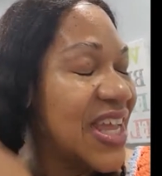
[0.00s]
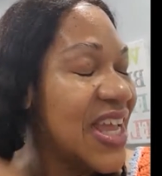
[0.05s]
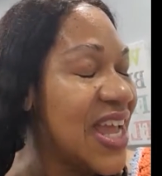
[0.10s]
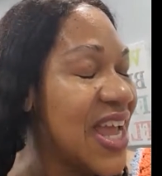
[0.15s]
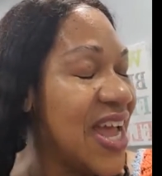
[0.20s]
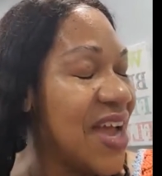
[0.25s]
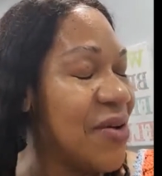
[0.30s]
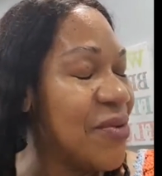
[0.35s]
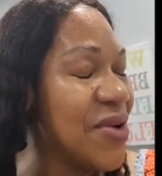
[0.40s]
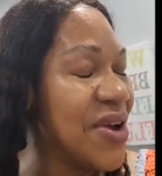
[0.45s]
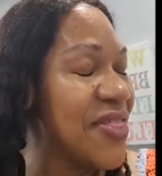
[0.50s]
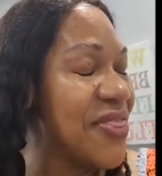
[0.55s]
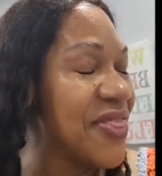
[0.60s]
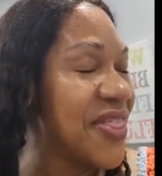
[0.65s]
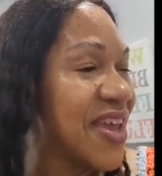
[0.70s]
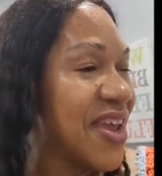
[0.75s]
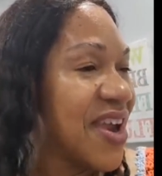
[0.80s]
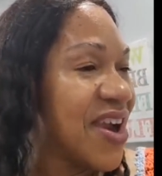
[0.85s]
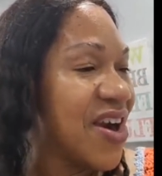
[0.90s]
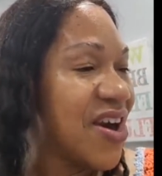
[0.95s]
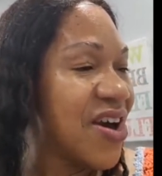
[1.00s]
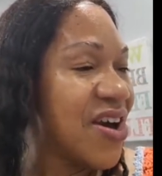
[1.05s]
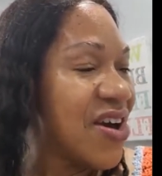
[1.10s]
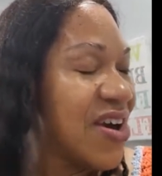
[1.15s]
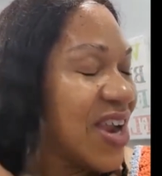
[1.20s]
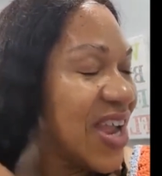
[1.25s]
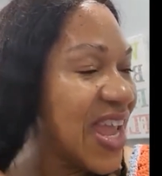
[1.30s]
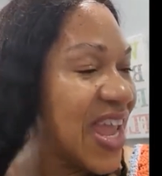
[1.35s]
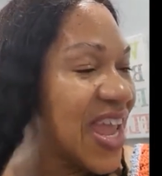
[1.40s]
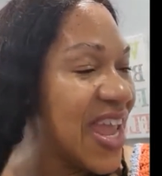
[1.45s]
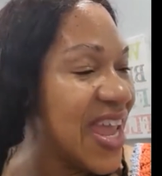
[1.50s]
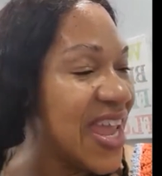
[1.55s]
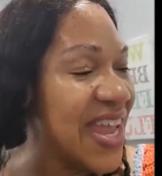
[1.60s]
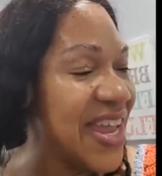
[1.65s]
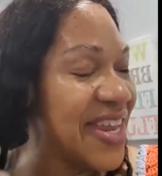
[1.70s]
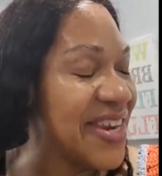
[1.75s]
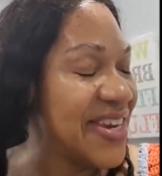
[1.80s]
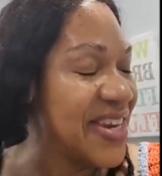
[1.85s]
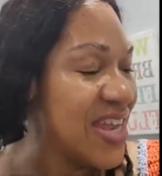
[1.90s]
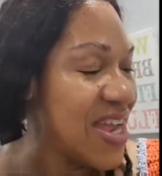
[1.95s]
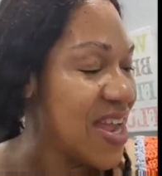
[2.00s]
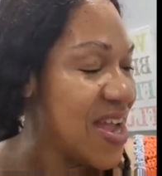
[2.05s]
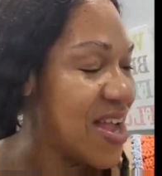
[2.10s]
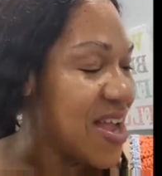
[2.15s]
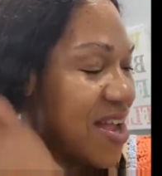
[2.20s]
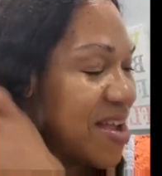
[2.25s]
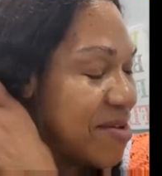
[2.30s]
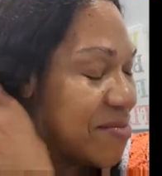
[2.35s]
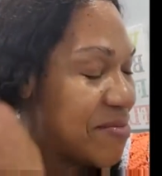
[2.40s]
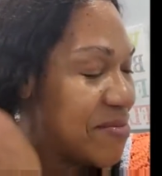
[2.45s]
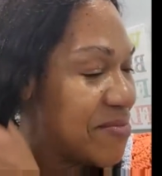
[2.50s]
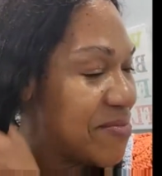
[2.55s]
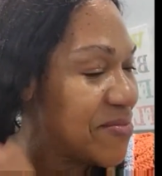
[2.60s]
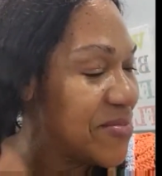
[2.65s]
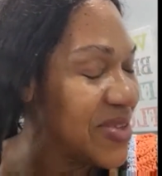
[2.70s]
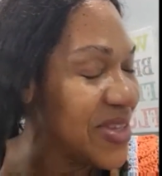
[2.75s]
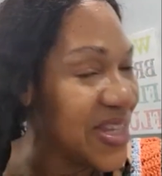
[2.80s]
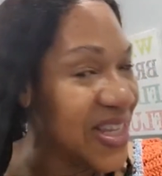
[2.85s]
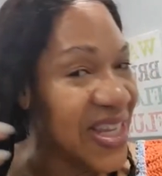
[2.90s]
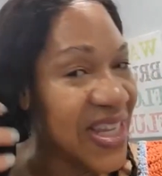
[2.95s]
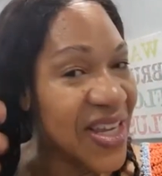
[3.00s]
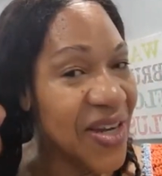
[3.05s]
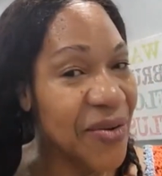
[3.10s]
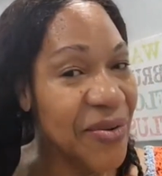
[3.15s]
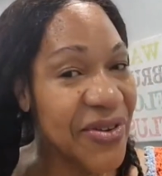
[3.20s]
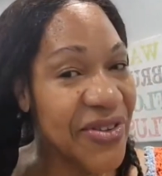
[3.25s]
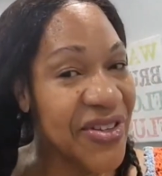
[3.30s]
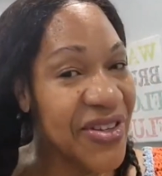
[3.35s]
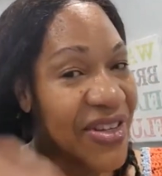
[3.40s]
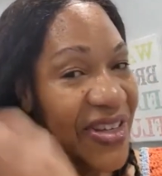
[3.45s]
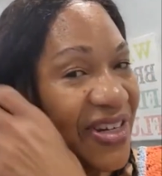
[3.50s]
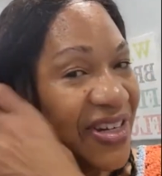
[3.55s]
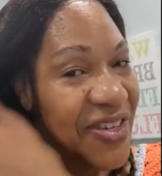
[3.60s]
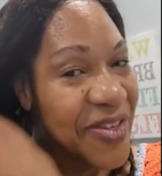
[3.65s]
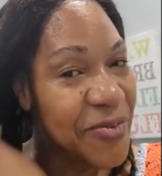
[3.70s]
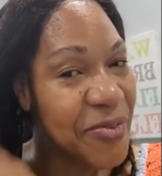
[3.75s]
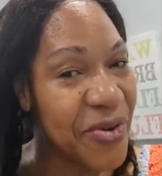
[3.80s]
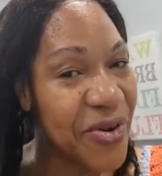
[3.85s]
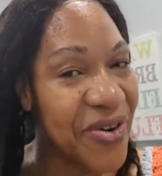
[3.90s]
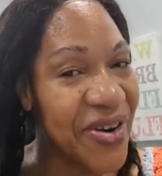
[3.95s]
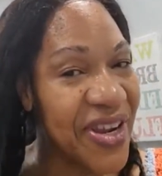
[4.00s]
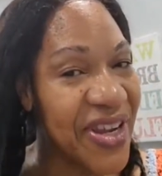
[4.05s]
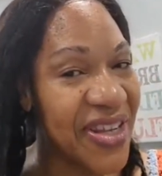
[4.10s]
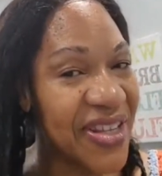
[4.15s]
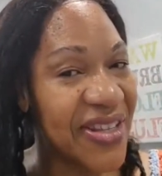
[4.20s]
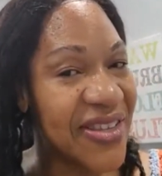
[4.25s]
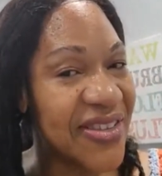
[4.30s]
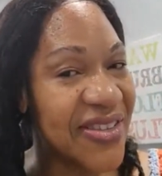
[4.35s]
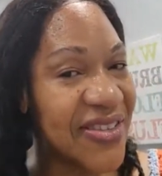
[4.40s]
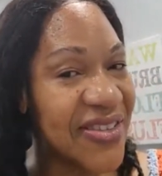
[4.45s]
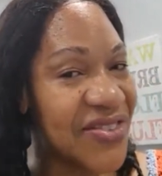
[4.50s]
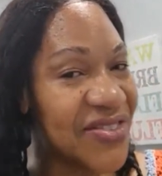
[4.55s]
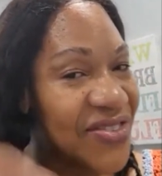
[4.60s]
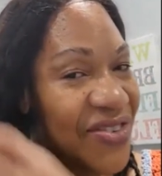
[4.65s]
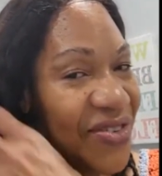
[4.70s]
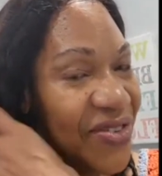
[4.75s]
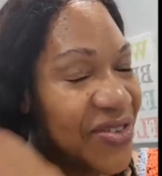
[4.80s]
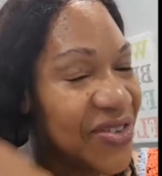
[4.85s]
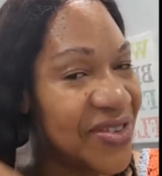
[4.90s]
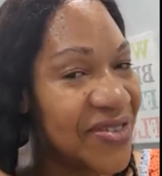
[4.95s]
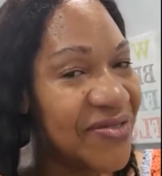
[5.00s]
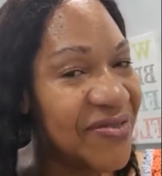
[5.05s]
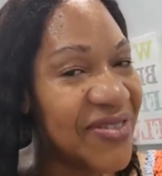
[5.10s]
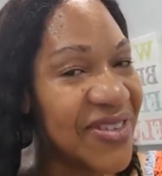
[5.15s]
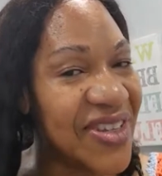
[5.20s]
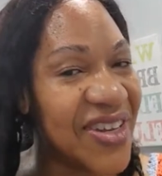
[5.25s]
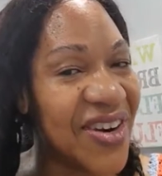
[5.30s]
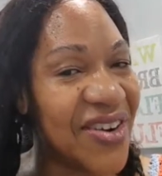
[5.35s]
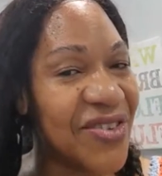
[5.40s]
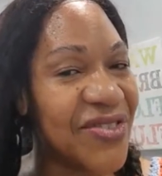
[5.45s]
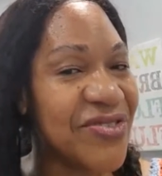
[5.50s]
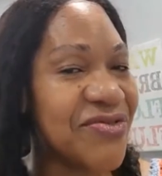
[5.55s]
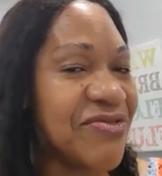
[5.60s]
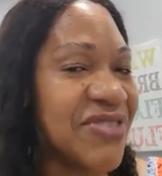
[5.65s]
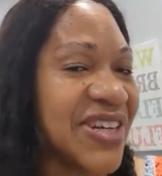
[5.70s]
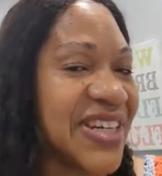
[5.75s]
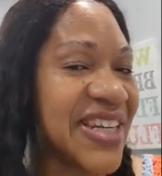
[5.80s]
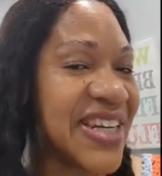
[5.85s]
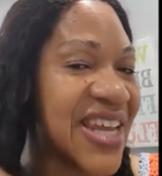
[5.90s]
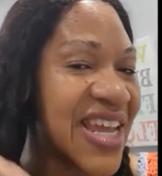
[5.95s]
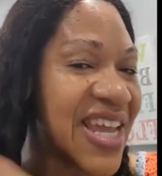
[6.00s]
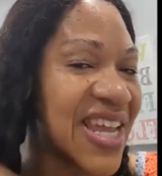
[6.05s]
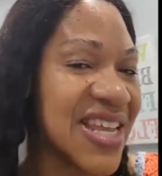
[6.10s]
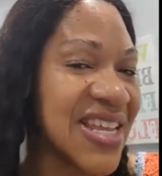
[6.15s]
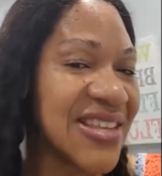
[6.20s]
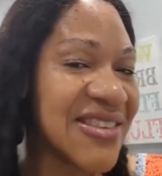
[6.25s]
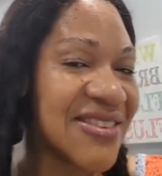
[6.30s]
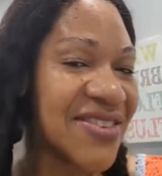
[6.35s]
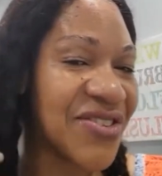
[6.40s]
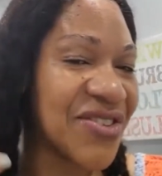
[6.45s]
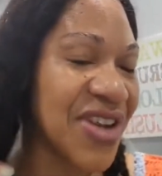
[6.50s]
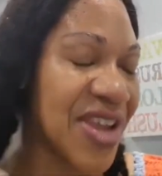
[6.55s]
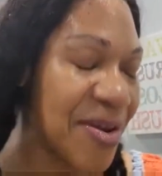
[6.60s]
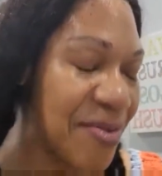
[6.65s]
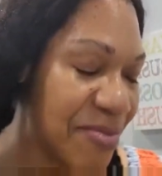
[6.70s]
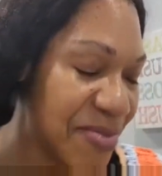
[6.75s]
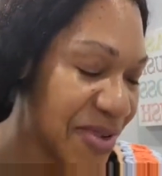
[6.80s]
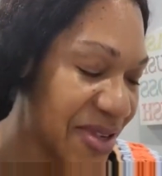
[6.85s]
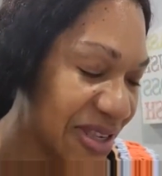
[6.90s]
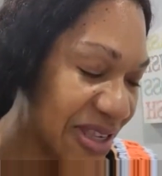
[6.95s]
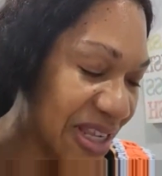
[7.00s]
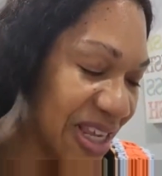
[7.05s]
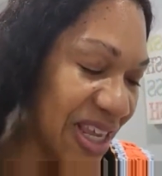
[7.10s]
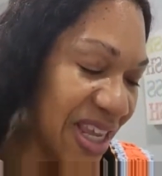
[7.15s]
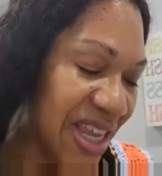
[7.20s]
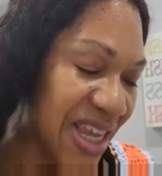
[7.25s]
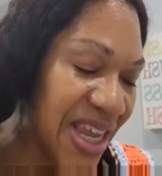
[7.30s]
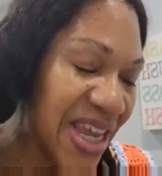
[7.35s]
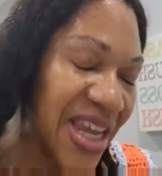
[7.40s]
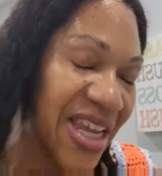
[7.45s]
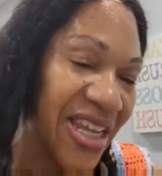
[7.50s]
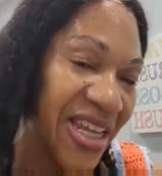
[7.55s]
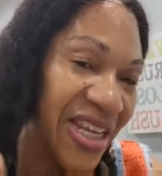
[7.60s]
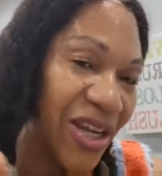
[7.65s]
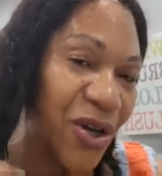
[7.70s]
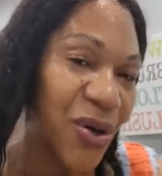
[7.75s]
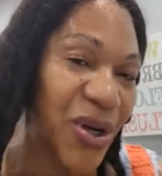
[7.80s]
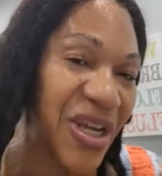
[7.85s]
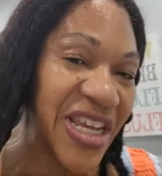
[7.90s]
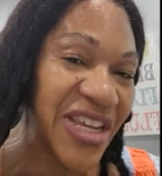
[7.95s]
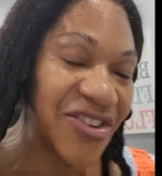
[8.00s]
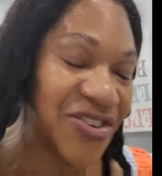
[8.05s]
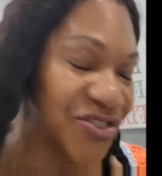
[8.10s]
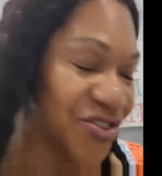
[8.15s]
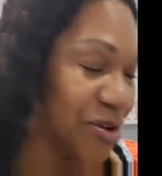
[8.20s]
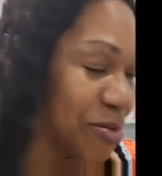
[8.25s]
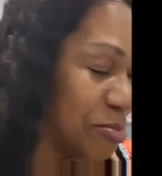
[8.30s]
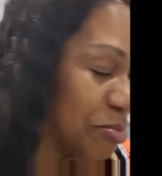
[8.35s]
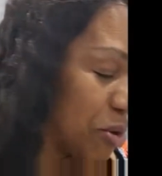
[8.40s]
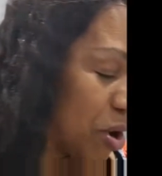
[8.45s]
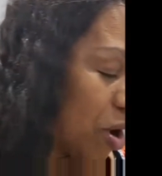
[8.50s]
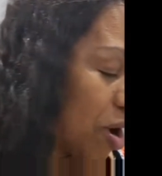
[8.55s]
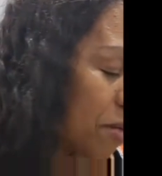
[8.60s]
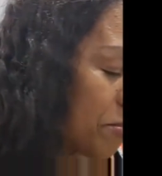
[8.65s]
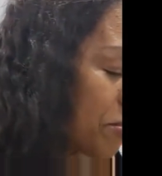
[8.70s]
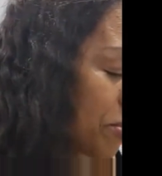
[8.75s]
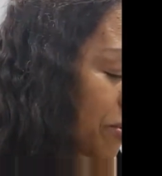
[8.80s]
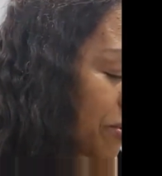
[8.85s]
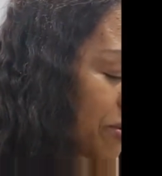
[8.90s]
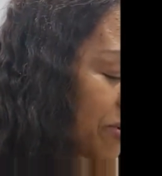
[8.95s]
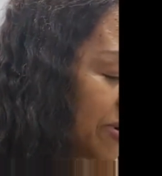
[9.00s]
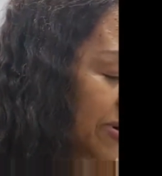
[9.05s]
I went there, and it was a good experience. She, is really nice. Her name's Keisha Barber.